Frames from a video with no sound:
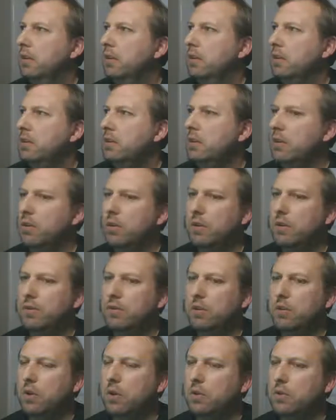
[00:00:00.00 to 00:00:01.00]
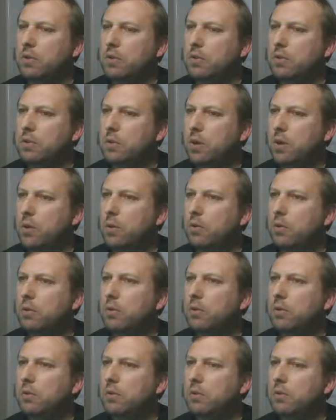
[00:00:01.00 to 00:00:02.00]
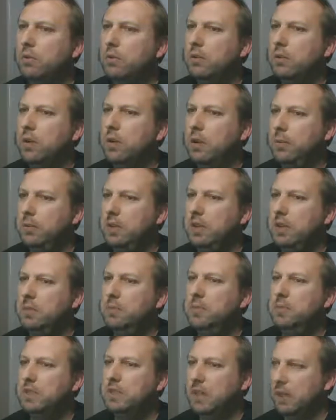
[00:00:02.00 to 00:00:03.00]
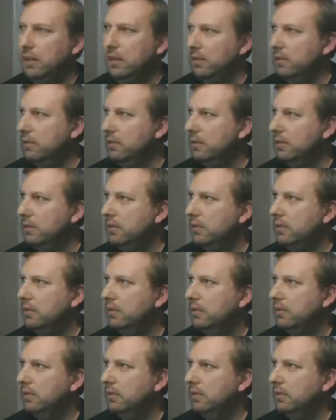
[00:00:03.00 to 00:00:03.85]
So if you go to your total upkeep settings,